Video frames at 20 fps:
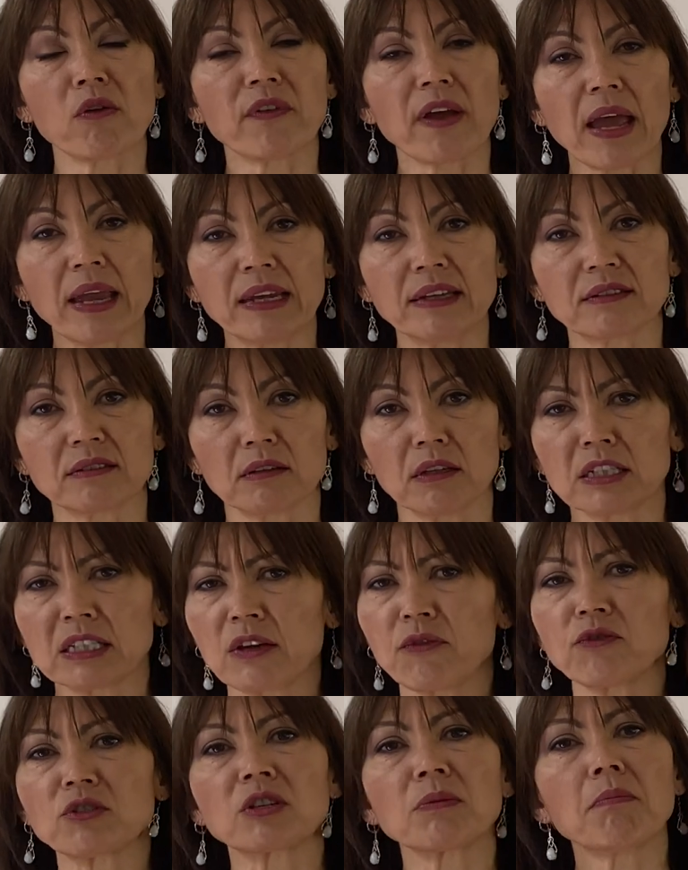of 8 is
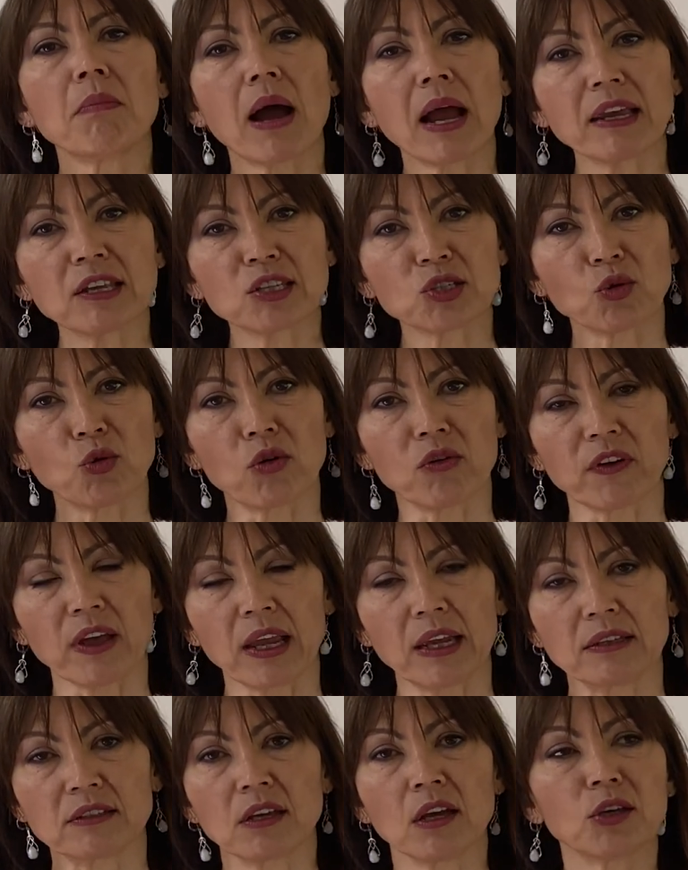different to my score of
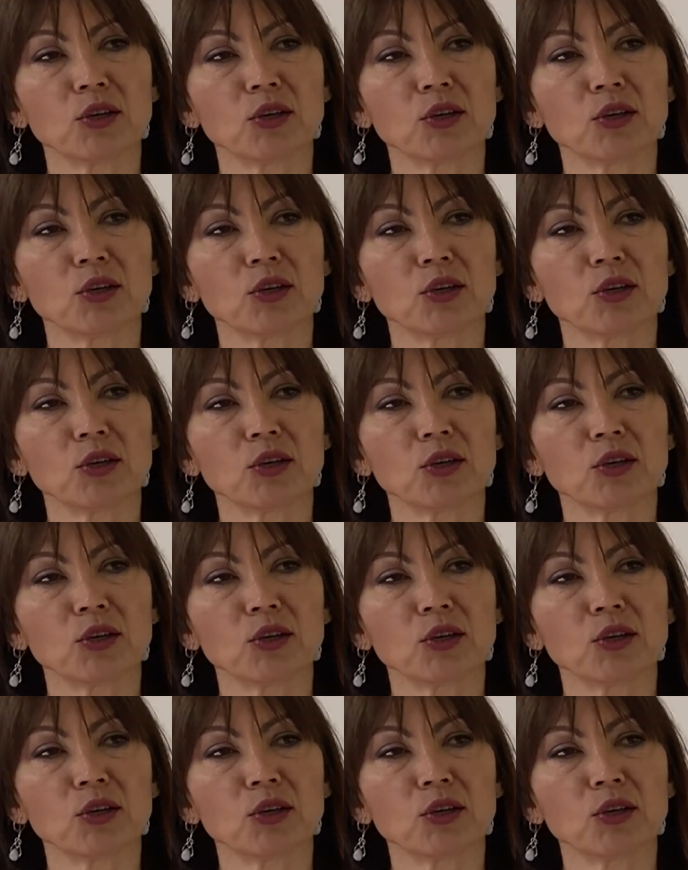8.